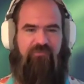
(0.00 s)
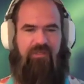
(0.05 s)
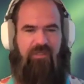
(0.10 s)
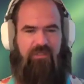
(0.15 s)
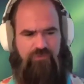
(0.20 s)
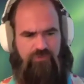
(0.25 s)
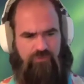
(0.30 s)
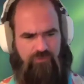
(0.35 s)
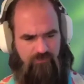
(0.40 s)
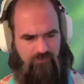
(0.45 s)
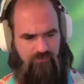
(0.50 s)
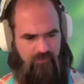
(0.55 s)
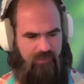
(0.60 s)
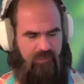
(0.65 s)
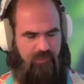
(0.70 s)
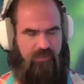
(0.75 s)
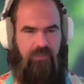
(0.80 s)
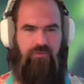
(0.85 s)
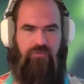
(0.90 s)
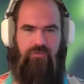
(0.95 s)
that true,
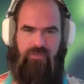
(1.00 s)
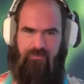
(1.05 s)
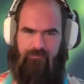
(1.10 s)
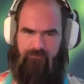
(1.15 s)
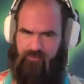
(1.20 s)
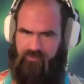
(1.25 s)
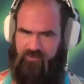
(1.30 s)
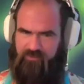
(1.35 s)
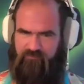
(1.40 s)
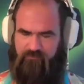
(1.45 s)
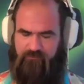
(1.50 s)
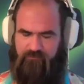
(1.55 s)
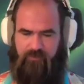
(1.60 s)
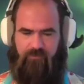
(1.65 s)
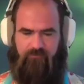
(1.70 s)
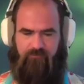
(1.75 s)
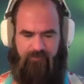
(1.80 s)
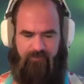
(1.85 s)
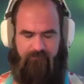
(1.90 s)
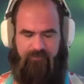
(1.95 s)
like you can embrace
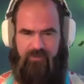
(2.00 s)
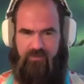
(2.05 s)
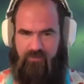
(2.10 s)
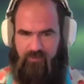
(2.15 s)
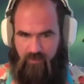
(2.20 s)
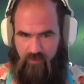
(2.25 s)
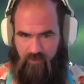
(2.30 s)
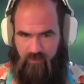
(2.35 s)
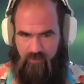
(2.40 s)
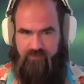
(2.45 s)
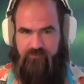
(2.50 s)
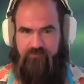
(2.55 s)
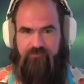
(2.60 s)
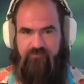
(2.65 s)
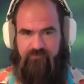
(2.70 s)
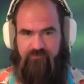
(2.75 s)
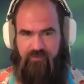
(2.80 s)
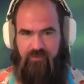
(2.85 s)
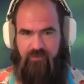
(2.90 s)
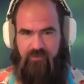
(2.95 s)
both and be
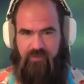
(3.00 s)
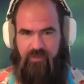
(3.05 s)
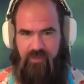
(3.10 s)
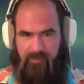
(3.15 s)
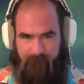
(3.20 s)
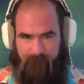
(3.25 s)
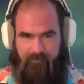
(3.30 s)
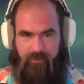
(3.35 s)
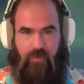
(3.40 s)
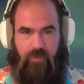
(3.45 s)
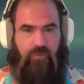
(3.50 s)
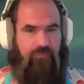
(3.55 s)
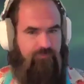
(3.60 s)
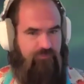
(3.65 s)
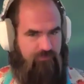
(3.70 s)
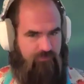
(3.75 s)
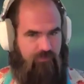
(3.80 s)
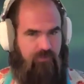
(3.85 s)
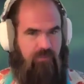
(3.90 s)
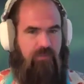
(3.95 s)
honest in
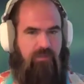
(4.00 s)
both